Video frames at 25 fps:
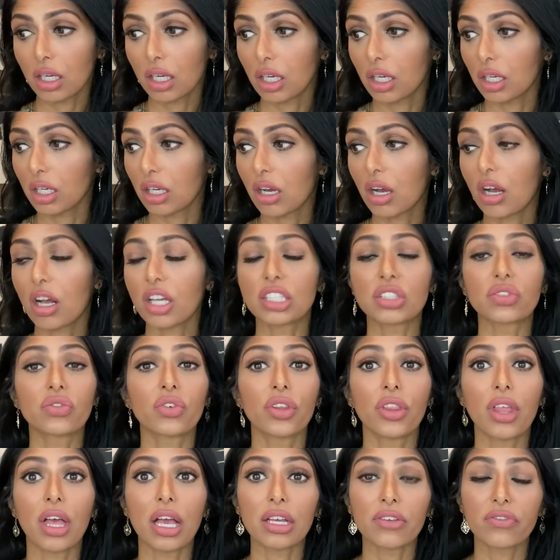cost for
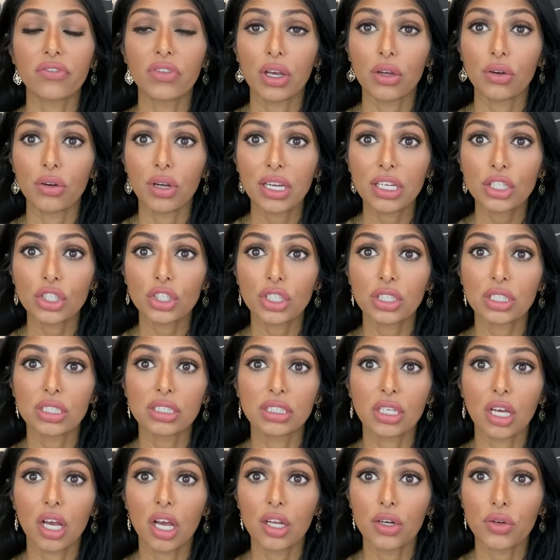the foundation is
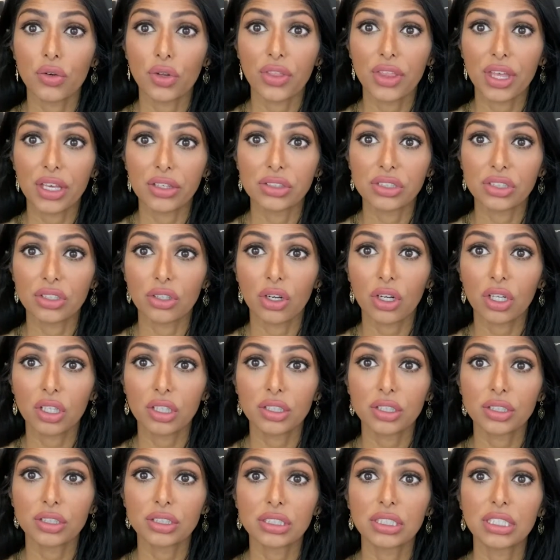
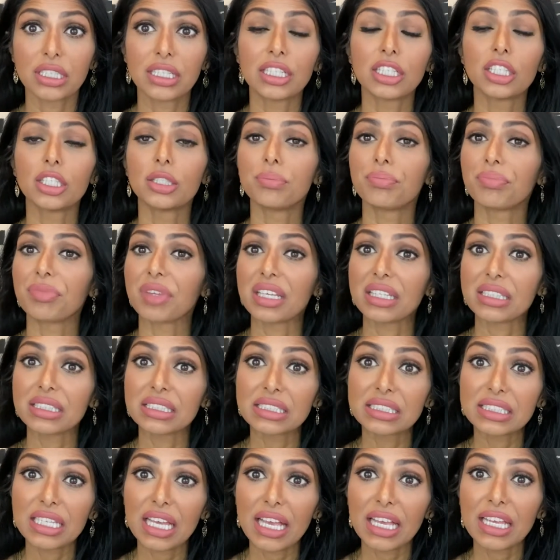$100,000.
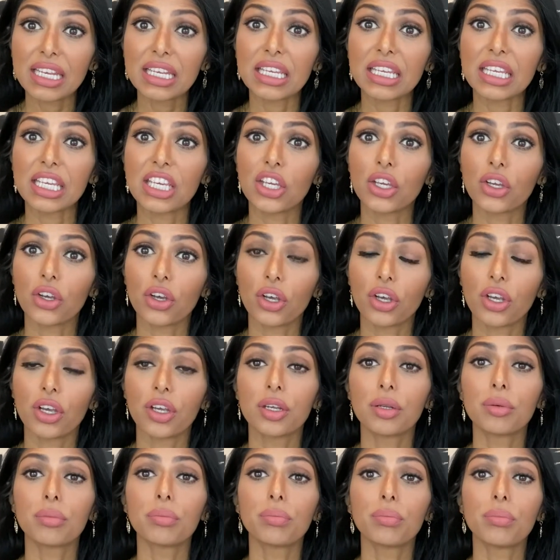Instead, he
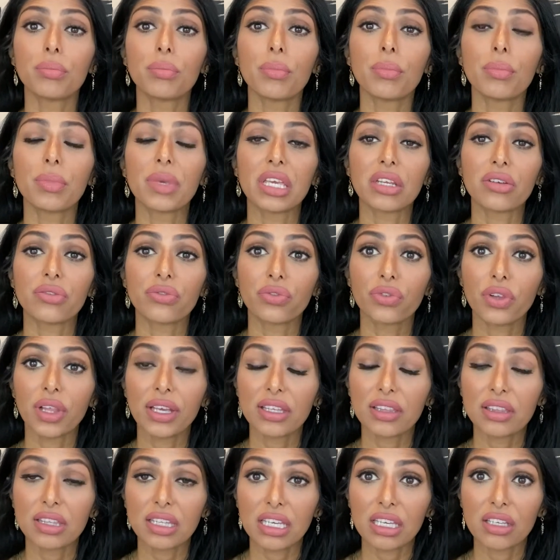could
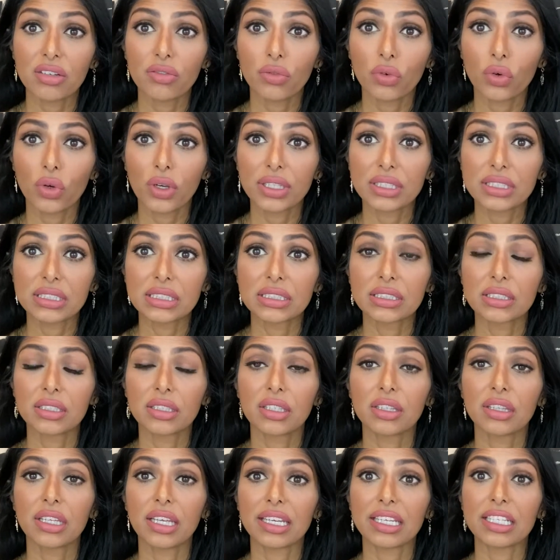inflate the invoice
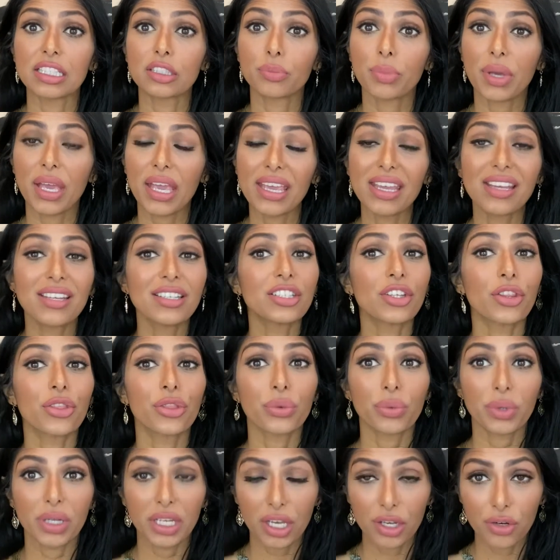that he's paying to
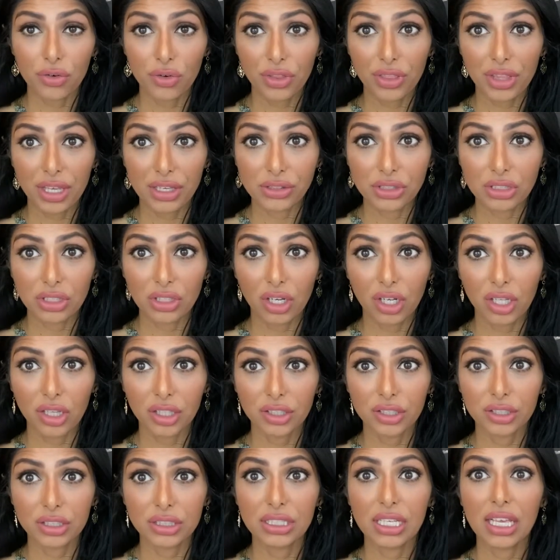
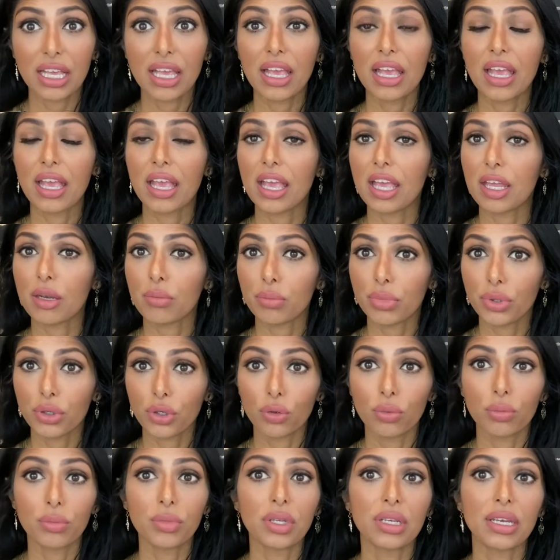$300,000, and
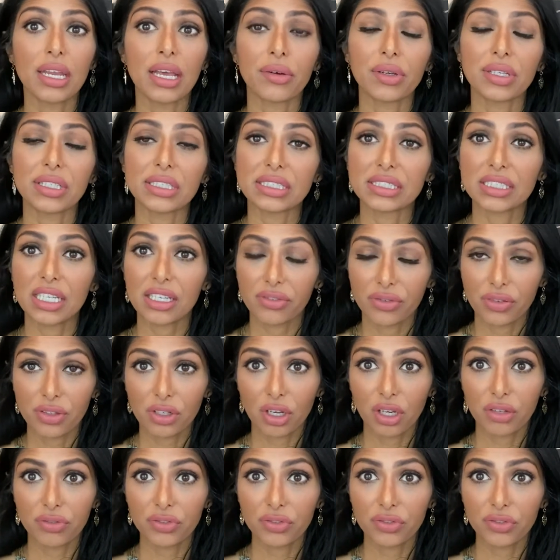boom, now he's siphoned off